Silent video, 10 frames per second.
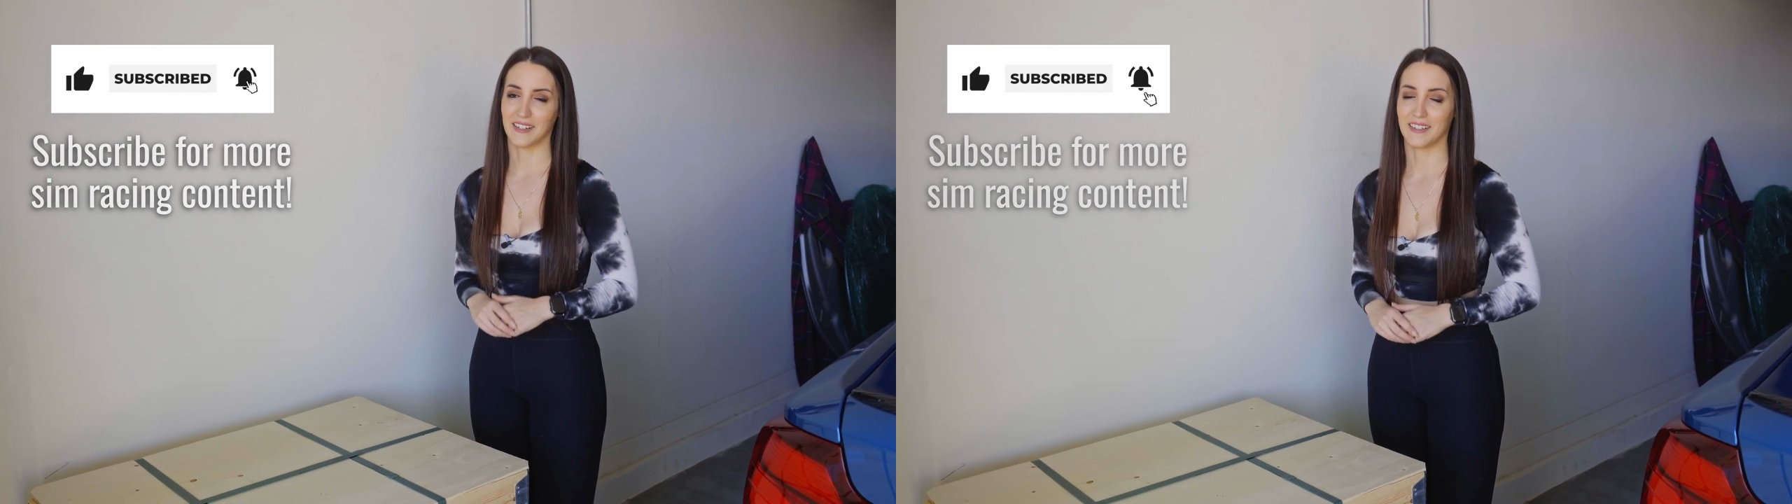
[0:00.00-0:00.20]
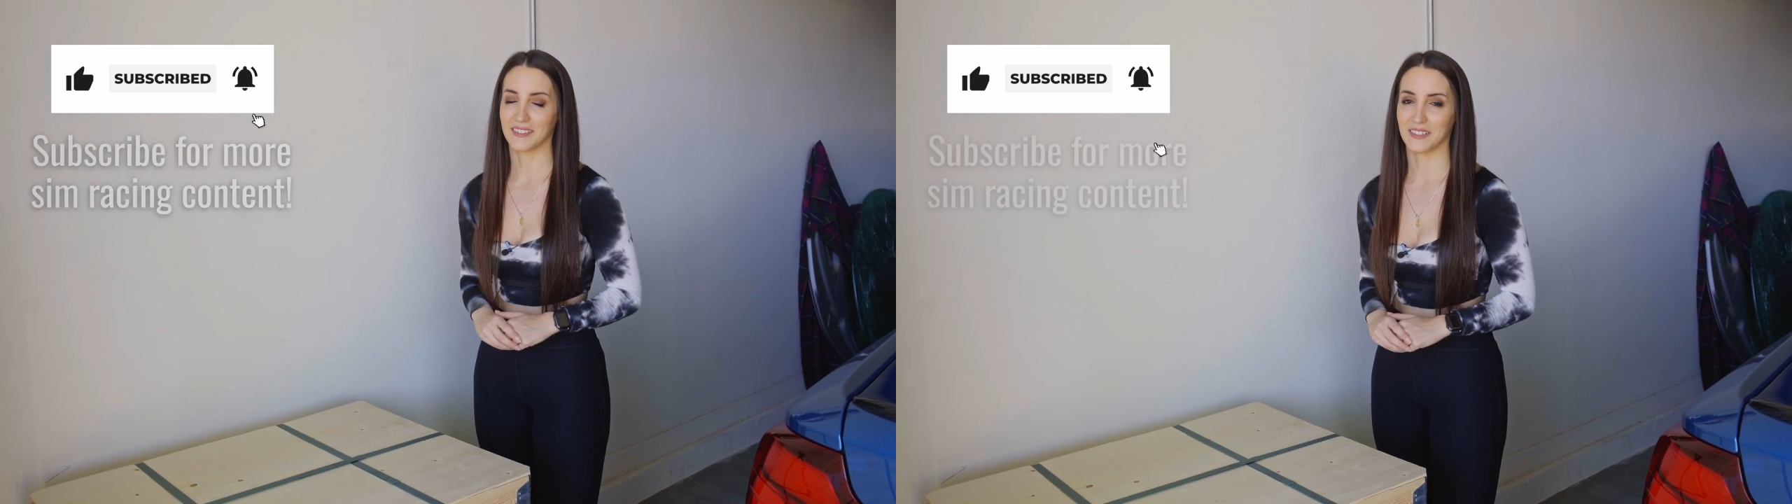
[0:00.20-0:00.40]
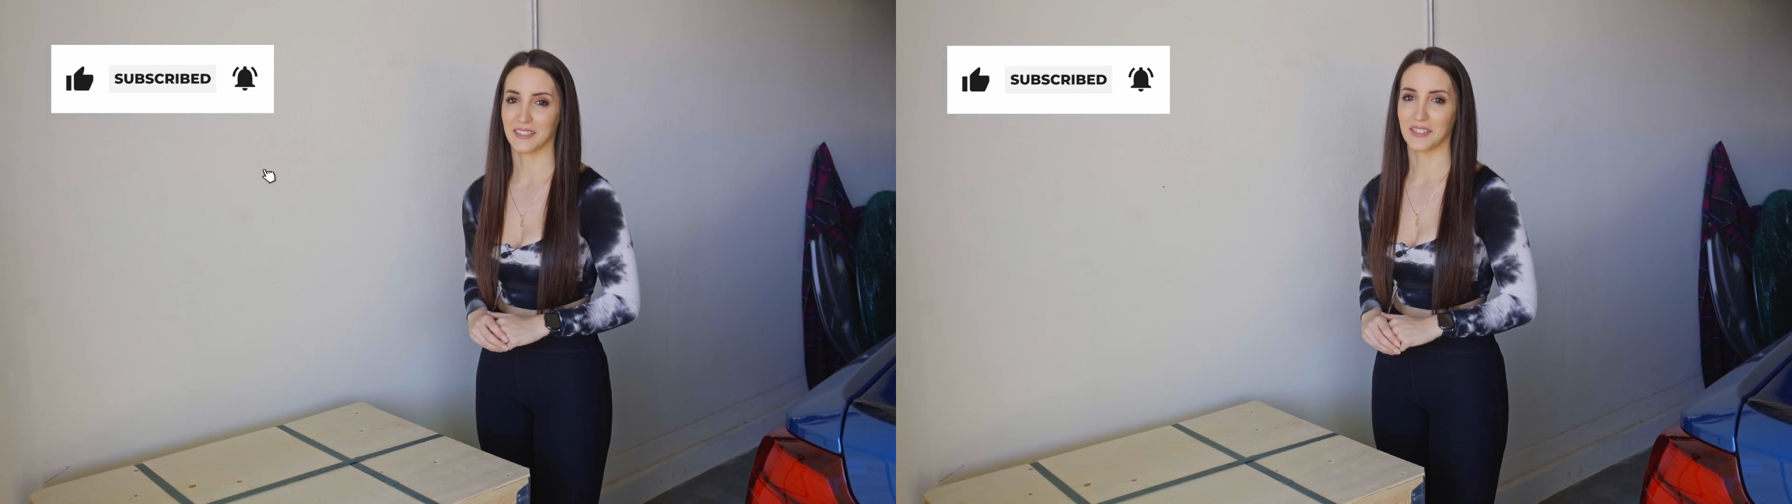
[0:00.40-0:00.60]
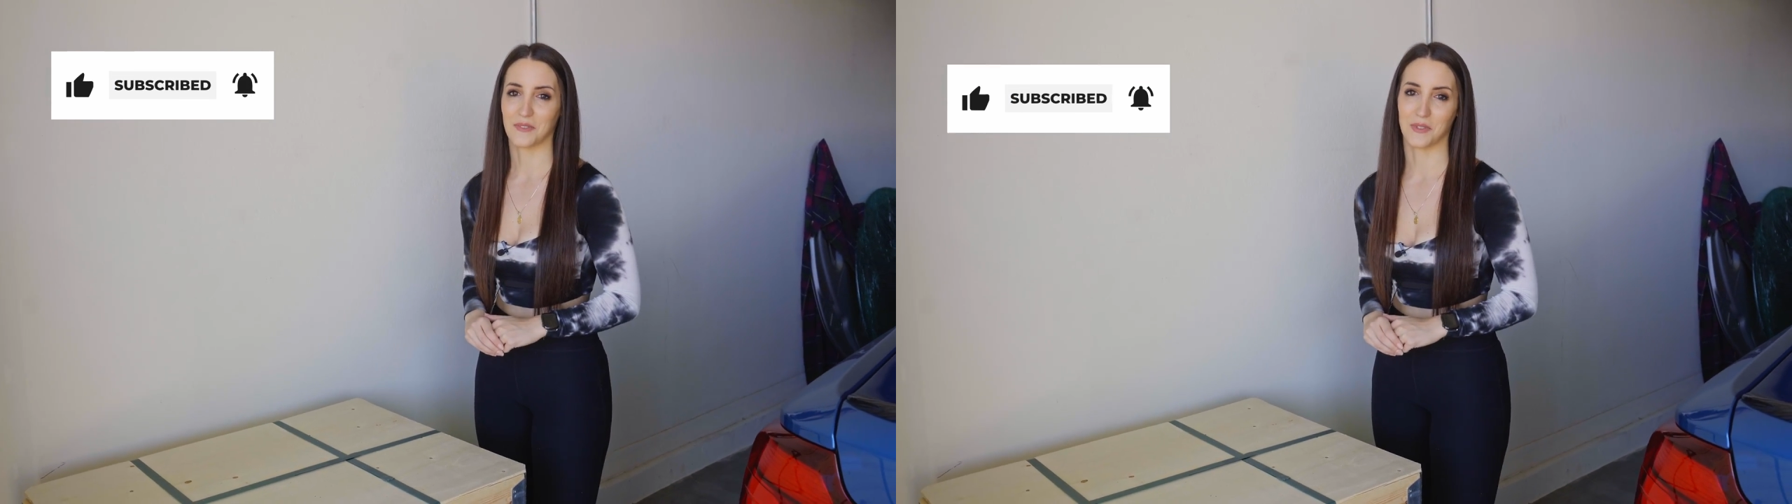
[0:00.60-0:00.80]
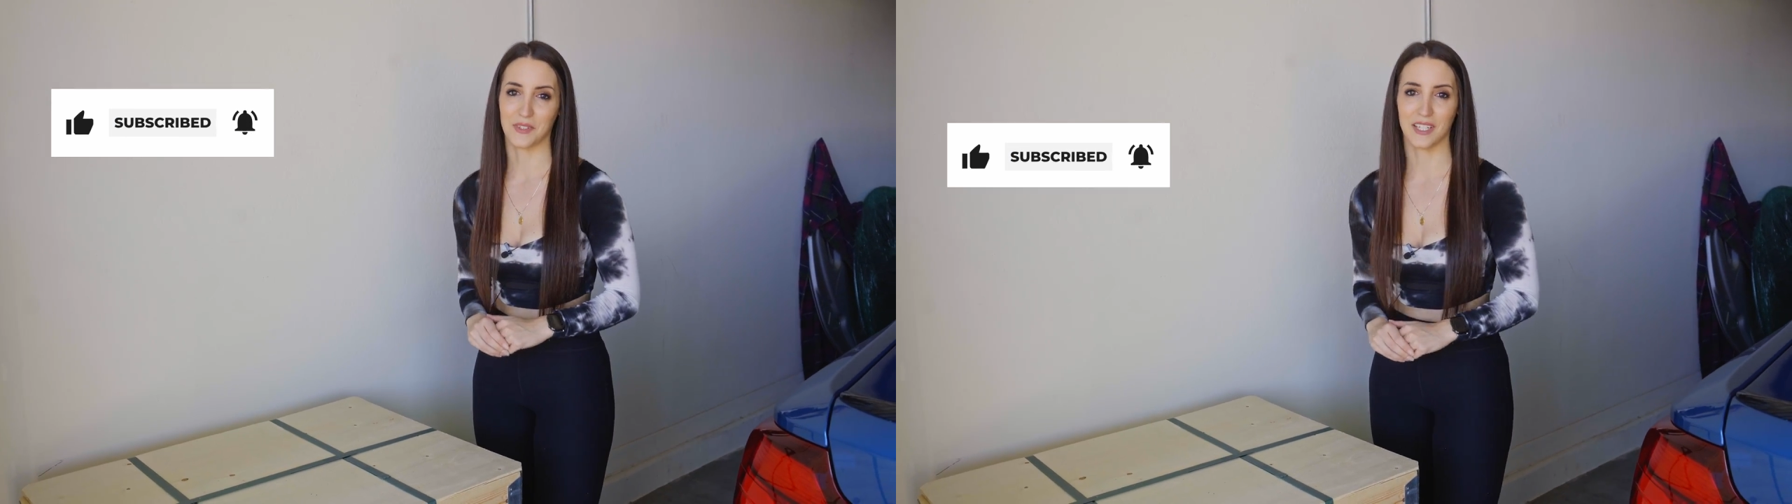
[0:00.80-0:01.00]
on the link
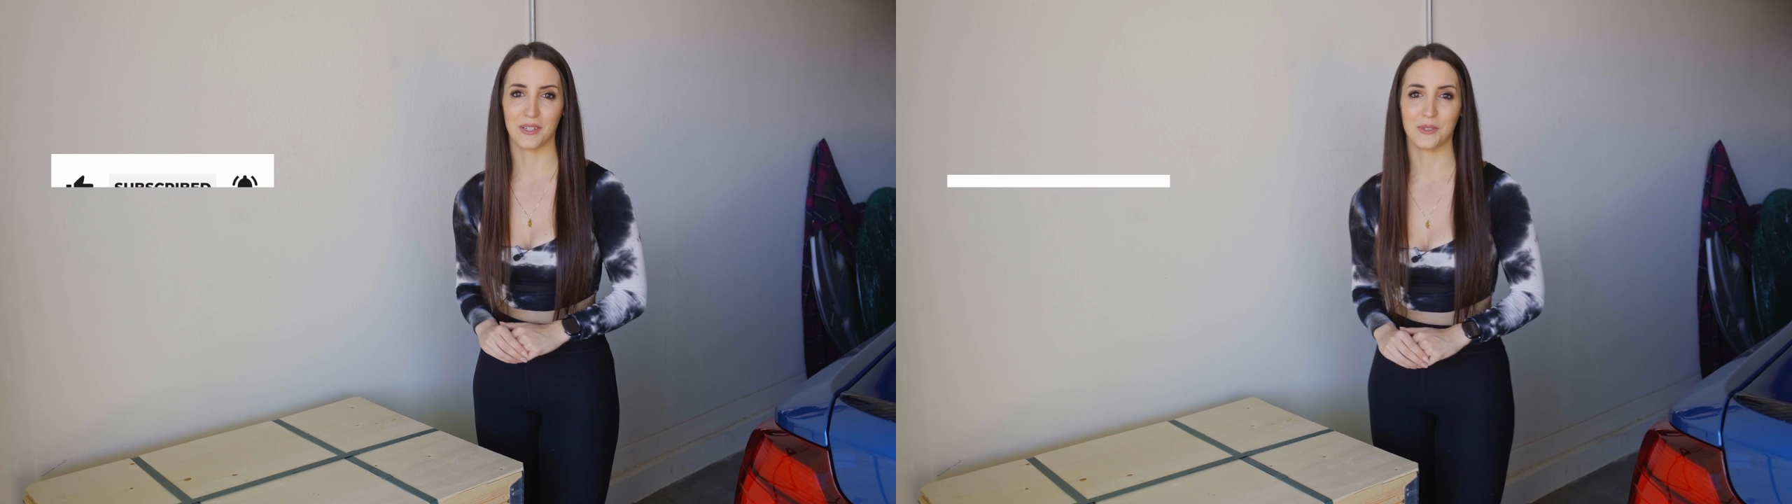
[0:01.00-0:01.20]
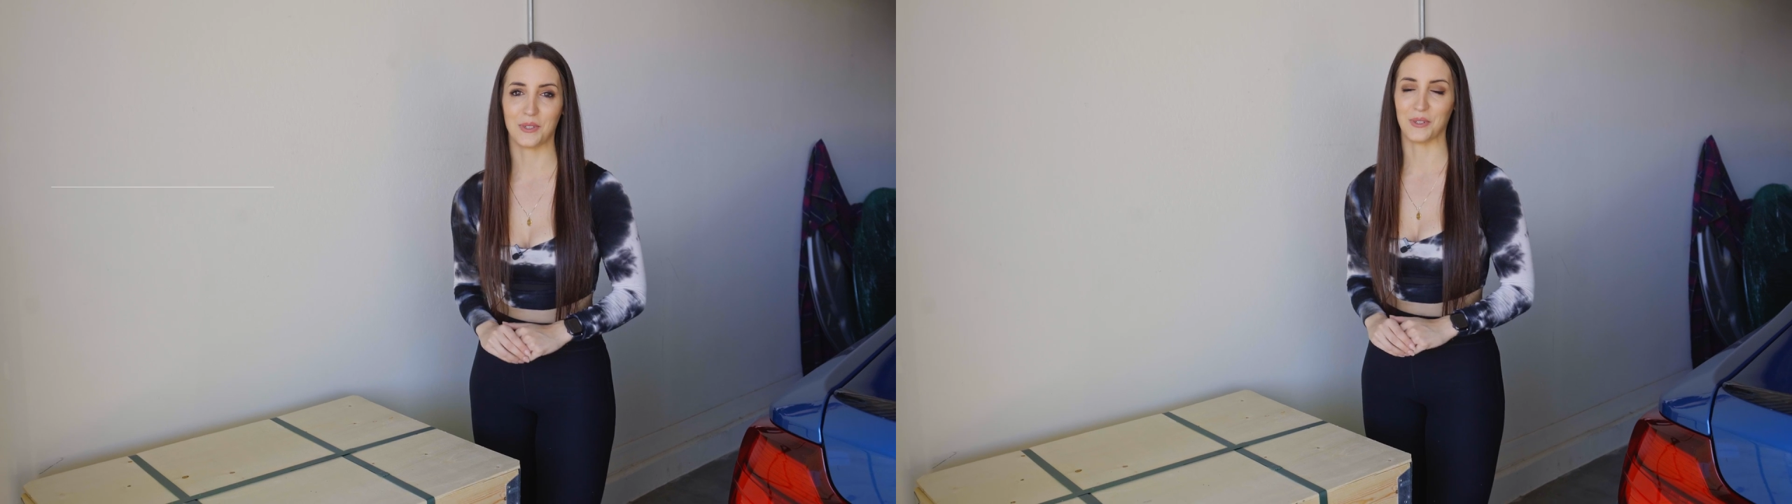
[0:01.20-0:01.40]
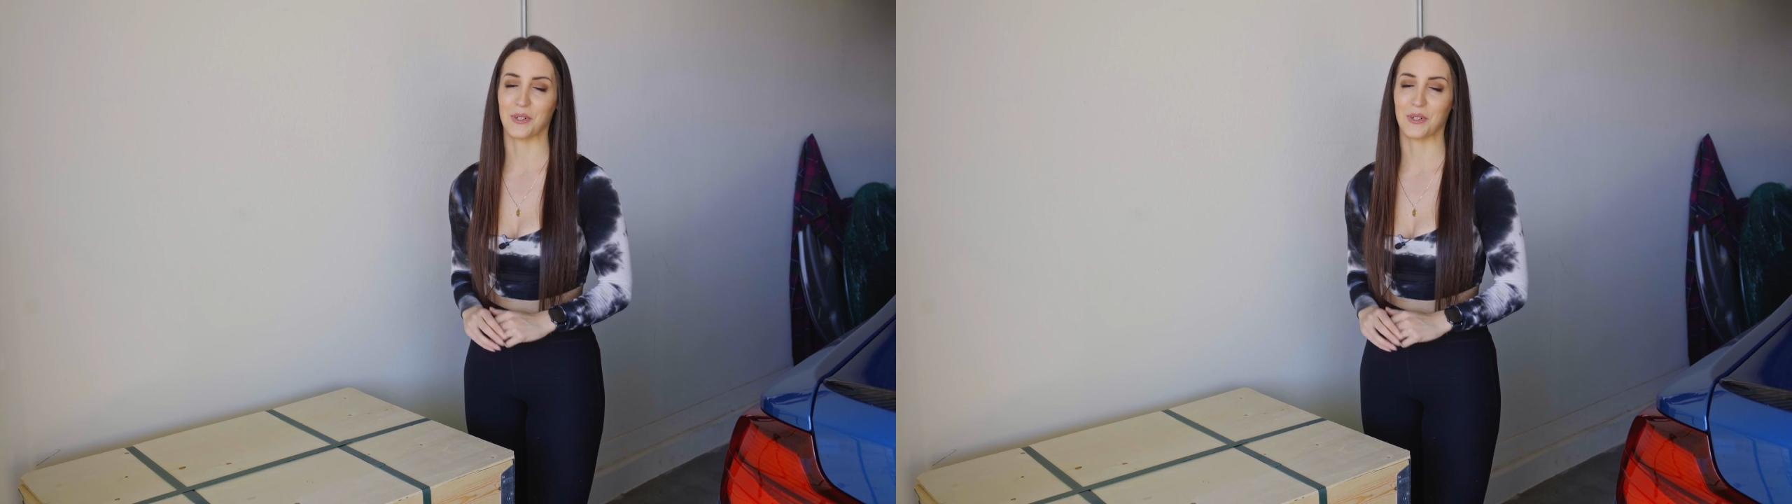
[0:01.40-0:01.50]
of the video you